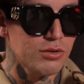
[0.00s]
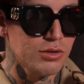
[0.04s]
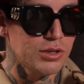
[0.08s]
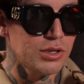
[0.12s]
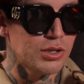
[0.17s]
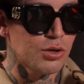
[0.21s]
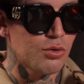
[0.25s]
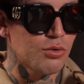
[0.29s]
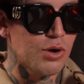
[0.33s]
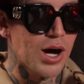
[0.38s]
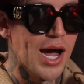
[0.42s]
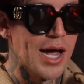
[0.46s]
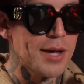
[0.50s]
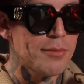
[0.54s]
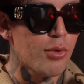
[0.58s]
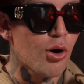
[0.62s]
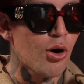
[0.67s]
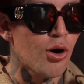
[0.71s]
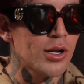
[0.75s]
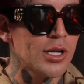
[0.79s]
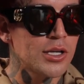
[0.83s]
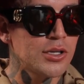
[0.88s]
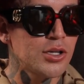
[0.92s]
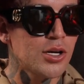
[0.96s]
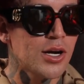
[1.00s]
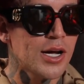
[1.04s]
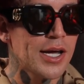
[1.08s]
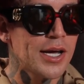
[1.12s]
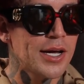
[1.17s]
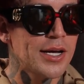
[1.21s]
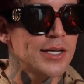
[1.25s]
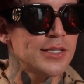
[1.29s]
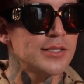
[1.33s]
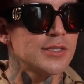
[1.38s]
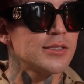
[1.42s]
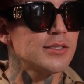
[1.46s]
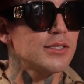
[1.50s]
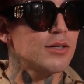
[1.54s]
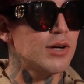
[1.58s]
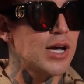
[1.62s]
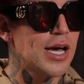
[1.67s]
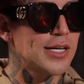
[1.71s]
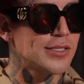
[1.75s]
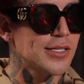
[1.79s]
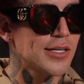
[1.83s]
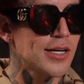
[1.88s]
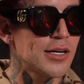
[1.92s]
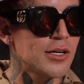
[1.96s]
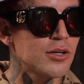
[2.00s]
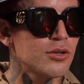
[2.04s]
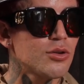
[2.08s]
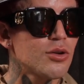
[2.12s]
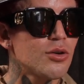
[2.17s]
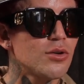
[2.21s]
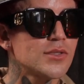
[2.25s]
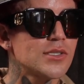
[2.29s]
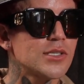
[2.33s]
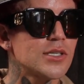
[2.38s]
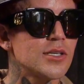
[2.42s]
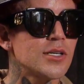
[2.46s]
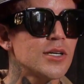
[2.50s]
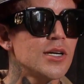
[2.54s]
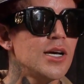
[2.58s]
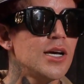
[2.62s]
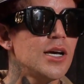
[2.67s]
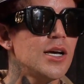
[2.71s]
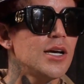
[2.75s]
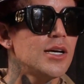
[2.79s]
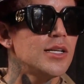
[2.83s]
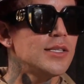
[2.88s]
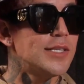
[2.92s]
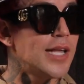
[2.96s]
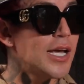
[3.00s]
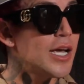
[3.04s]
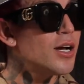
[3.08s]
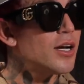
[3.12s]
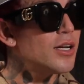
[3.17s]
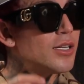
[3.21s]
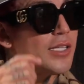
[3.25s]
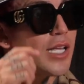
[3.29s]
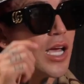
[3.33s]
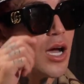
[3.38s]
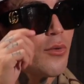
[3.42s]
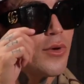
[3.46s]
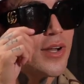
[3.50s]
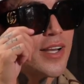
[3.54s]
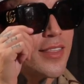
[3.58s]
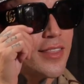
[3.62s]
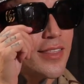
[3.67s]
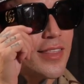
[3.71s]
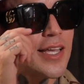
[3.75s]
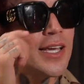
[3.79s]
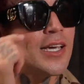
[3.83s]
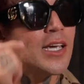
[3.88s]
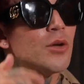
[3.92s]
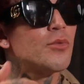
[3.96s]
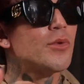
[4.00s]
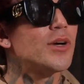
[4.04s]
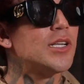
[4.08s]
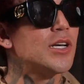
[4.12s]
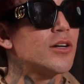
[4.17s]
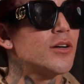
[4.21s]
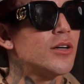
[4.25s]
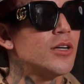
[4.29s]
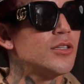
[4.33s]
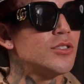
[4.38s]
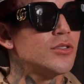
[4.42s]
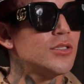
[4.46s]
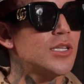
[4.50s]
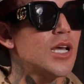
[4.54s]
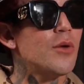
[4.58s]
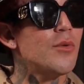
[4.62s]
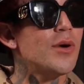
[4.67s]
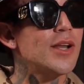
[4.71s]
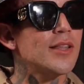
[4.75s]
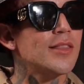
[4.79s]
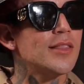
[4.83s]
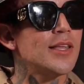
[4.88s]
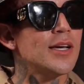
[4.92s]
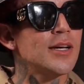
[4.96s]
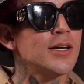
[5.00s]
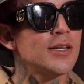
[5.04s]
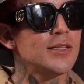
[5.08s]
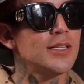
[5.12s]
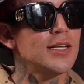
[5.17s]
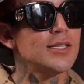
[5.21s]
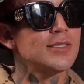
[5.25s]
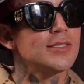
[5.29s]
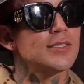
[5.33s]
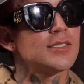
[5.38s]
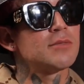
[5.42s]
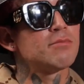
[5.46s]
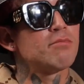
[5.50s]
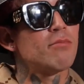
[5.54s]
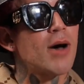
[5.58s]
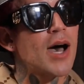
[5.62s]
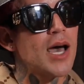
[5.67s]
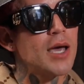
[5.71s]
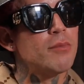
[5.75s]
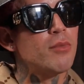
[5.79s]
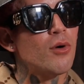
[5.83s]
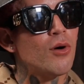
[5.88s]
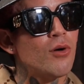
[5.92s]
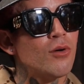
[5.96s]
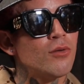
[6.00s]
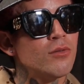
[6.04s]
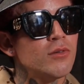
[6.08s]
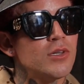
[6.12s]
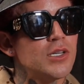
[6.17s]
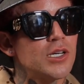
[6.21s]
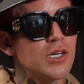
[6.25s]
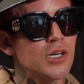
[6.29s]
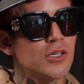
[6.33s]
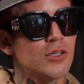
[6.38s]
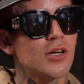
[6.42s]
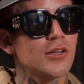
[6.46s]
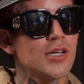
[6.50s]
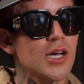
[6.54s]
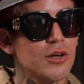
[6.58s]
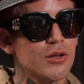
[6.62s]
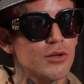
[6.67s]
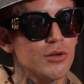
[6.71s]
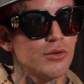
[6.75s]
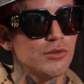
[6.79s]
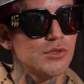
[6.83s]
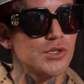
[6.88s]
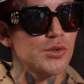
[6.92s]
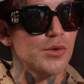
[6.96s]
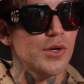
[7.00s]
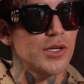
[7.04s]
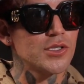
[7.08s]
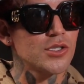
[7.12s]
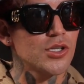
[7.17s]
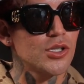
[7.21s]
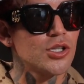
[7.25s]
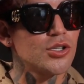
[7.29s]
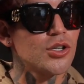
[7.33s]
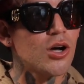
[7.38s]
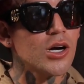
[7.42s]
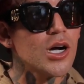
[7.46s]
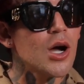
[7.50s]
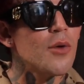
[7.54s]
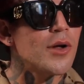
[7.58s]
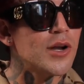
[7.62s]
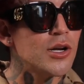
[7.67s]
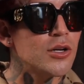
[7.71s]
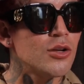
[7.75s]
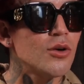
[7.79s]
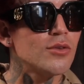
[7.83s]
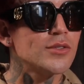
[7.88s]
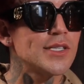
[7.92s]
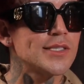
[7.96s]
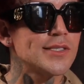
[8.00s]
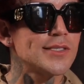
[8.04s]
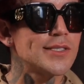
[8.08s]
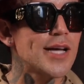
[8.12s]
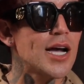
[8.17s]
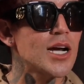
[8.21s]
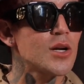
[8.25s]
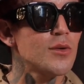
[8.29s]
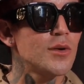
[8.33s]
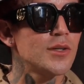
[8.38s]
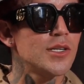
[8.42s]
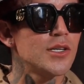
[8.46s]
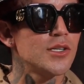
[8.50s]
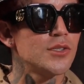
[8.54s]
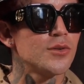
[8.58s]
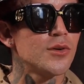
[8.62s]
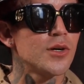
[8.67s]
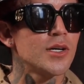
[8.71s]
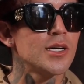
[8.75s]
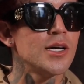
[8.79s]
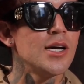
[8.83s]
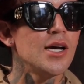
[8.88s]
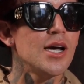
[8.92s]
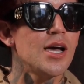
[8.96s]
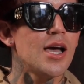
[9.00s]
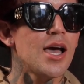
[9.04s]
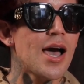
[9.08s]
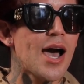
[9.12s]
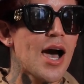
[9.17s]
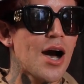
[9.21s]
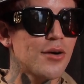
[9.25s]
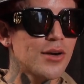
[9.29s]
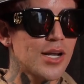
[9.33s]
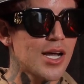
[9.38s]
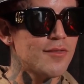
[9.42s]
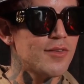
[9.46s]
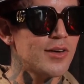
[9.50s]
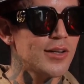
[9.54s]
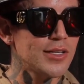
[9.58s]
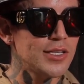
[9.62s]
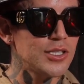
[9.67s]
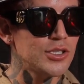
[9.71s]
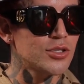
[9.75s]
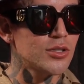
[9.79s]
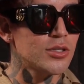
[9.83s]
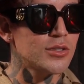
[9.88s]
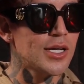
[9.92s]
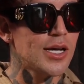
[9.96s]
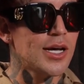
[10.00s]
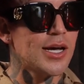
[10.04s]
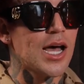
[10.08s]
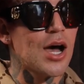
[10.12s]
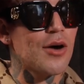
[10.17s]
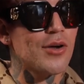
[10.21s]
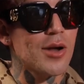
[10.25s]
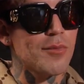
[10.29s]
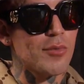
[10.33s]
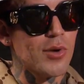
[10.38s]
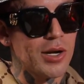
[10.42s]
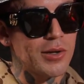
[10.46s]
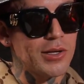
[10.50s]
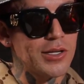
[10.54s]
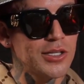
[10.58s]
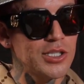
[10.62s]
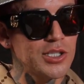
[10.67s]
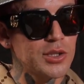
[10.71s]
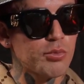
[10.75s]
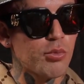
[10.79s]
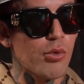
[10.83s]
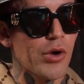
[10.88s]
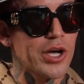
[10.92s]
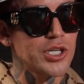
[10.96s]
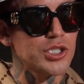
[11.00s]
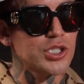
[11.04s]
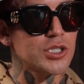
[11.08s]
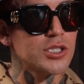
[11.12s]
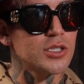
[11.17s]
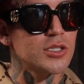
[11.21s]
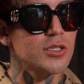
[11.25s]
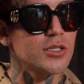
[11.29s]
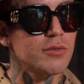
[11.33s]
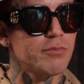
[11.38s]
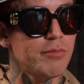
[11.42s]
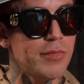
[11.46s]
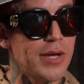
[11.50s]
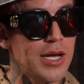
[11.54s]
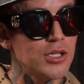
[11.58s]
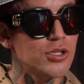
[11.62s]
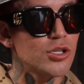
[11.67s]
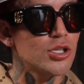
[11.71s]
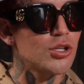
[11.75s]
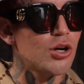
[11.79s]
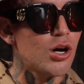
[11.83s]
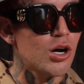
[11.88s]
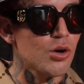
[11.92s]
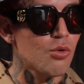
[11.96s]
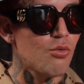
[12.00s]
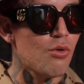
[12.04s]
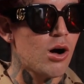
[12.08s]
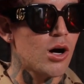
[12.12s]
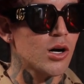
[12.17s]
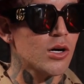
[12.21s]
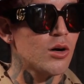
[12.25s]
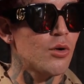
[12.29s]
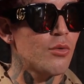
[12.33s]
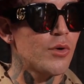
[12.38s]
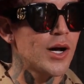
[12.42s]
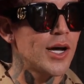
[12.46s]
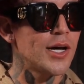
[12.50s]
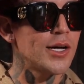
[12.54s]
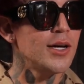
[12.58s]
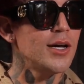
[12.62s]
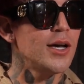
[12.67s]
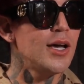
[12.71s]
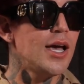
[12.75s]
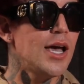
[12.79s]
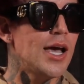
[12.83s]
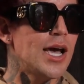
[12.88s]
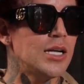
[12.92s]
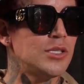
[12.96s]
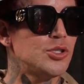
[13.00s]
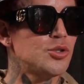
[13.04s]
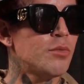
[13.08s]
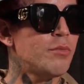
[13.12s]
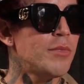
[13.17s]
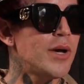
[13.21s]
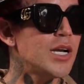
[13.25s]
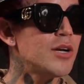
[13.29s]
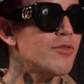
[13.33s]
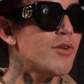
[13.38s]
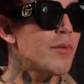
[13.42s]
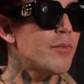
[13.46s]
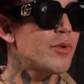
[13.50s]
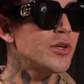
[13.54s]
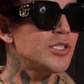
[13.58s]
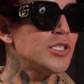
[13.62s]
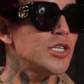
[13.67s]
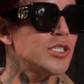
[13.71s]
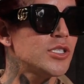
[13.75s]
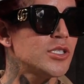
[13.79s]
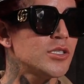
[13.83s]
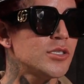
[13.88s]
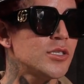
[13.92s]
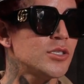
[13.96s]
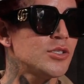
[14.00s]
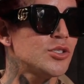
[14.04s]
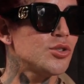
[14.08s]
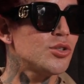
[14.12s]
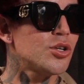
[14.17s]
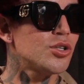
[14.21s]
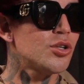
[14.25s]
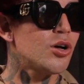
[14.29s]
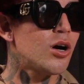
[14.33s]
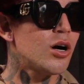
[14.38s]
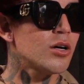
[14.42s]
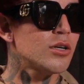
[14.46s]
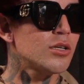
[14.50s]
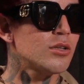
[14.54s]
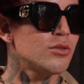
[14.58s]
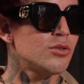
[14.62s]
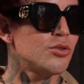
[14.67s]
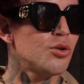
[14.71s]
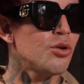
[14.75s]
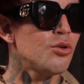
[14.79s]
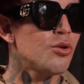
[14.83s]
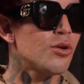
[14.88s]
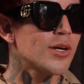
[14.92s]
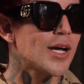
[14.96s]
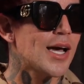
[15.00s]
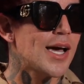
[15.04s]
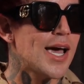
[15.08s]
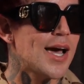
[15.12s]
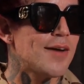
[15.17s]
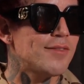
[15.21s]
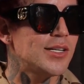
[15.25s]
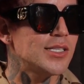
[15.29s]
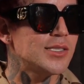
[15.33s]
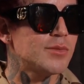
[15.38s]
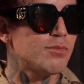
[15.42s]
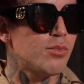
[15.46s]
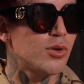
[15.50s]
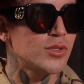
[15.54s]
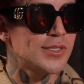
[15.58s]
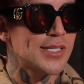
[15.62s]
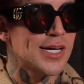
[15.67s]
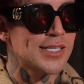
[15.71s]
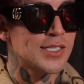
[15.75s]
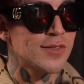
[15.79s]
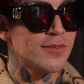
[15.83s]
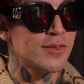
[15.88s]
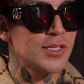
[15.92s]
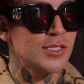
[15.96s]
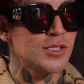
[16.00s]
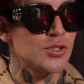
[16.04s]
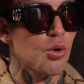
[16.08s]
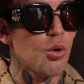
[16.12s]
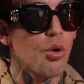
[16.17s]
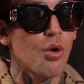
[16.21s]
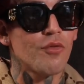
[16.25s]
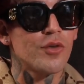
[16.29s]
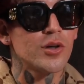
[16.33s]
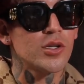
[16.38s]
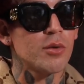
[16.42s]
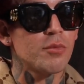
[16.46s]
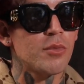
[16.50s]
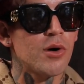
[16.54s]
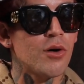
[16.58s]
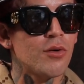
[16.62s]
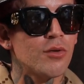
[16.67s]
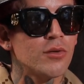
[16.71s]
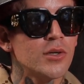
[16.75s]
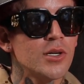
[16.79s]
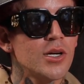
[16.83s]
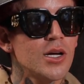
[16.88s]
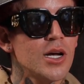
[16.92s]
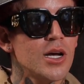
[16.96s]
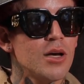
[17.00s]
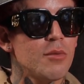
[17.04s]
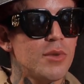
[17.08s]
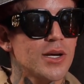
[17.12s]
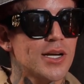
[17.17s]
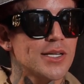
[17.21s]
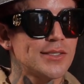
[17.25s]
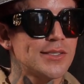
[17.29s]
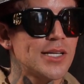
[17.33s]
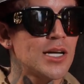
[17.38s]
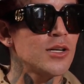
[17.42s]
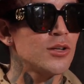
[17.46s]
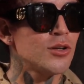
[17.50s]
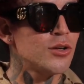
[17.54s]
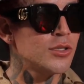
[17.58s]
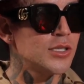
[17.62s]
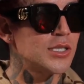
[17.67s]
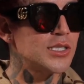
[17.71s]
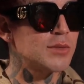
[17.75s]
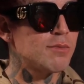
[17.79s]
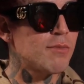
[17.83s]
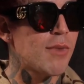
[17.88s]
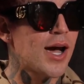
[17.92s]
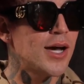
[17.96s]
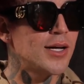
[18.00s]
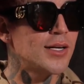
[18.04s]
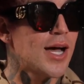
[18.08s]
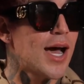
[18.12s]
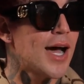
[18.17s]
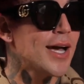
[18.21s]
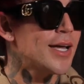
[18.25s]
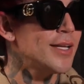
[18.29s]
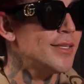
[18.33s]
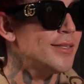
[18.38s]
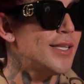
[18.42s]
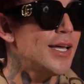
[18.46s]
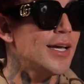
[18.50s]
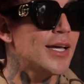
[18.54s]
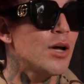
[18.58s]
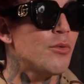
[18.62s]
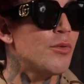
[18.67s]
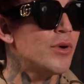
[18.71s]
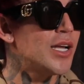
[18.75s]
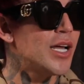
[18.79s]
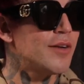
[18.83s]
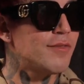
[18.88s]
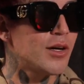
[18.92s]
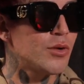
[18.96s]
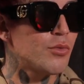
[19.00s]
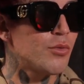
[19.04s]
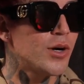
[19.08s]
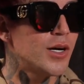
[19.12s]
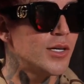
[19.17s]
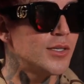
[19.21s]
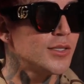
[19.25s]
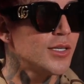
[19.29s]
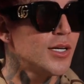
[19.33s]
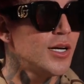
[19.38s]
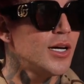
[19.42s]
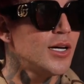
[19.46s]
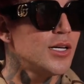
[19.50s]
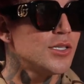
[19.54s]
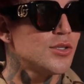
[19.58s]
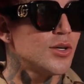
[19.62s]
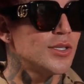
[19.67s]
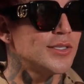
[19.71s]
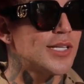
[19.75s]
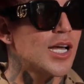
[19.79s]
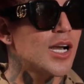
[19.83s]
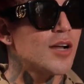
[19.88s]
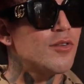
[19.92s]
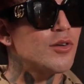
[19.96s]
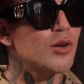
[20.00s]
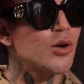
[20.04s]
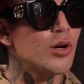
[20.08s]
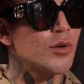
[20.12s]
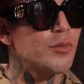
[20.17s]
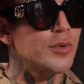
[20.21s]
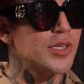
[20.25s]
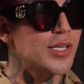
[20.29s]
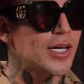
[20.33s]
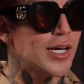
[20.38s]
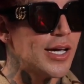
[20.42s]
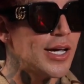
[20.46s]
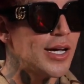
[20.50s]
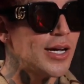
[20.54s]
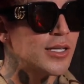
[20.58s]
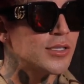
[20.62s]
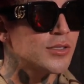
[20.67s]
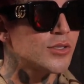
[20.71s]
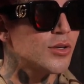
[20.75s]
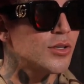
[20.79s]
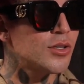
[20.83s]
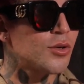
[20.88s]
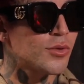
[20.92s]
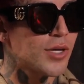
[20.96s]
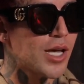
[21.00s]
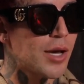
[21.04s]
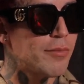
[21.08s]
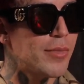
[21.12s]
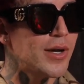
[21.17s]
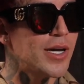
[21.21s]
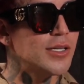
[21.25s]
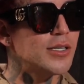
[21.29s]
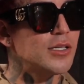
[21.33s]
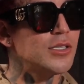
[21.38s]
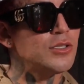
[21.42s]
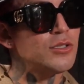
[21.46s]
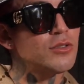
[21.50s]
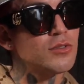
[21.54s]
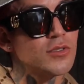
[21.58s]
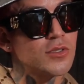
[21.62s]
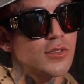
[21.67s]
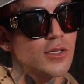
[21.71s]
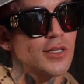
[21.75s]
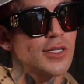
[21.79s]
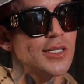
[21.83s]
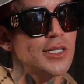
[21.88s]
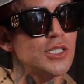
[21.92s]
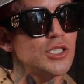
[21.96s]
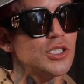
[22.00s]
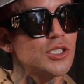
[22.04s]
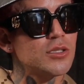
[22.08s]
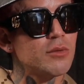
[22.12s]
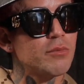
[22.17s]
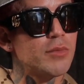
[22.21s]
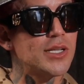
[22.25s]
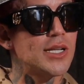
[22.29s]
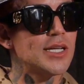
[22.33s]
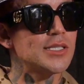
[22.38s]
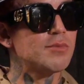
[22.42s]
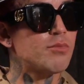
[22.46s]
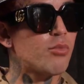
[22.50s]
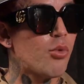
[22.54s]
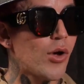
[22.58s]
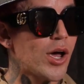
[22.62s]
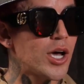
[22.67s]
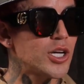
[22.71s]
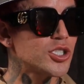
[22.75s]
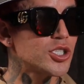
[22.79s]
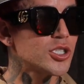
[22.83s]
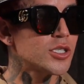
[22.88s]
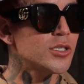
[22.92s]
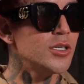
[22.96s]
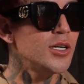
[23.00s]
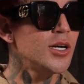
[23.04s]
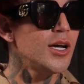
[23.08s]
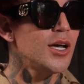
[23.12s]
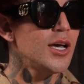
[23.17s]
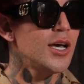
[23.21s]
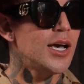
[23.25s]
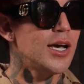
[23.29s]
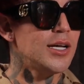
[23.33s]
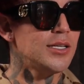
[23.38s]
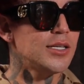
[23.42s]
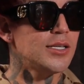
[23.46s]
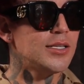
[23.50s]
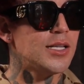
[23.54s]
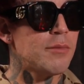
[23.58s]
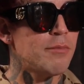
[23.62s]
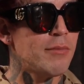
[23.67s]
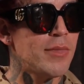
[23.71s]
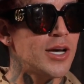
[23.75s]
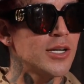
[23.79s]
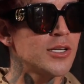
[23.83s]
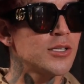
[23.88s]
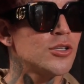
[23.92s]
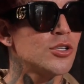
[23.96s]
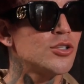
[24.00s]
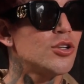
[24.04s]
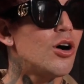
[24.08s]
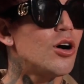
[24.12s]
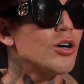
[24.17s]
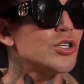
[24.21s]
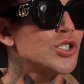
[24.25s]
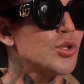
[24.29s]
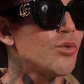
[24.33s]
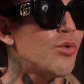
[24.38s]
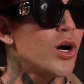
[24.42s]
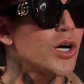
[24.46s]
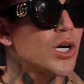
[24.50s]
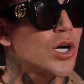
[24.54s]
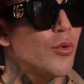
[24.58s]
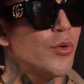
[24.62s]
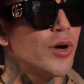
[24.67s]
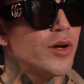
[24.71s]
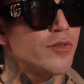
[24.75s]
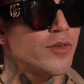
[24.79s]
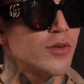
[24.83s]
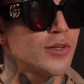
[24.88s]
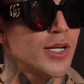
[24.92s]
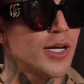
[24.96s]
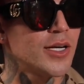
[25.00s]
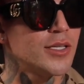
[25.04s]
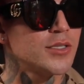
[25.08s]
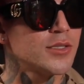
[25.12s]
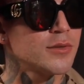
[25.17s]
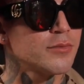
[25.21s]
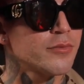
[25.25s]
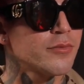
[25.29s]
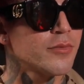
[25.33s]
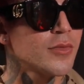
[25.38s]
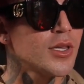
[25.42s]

you know, eyeballing your hand as they're getting closer. They're already thinking what they're gonna do. They're already thinking, this is my bone, you cannot get close to it. So the dog already knows exactly what they're doing. I would have a leash on there, I would apply leash pressure, make the dog walk away, and do many repetitions until the dog no longer have this possessiveness over the bone because they learned it's mine. I can take it whenever I want. Mm-hmm. So instead of you going with your hand so you don't get bit, you use the leash, but there's pressure, and you're demanding the dog to walk away from that.